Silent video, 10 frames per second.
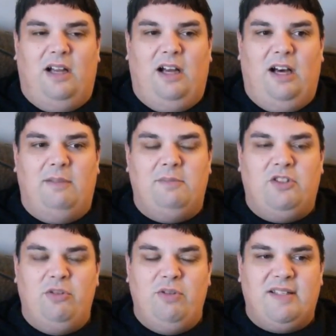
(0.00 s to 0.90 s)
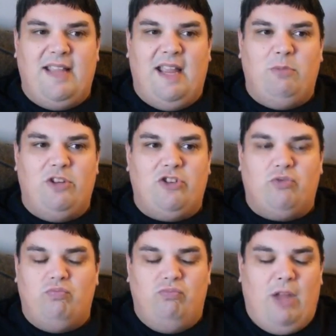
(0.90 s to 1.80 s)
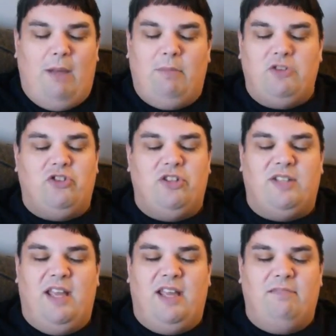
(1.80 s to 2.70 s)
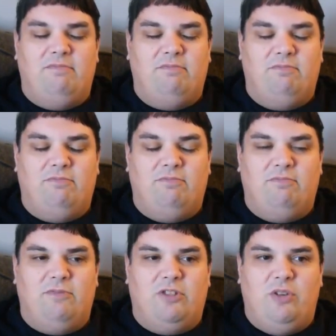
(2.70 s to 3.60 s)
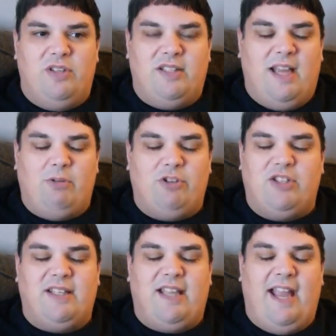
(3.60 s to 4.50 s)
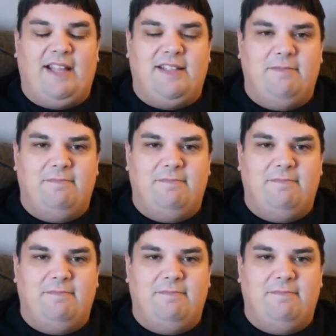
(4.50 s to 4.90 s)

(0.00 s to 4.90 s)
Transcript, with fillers: Um, tuna sandwich, not much to say. Tuna sandwich is a cat.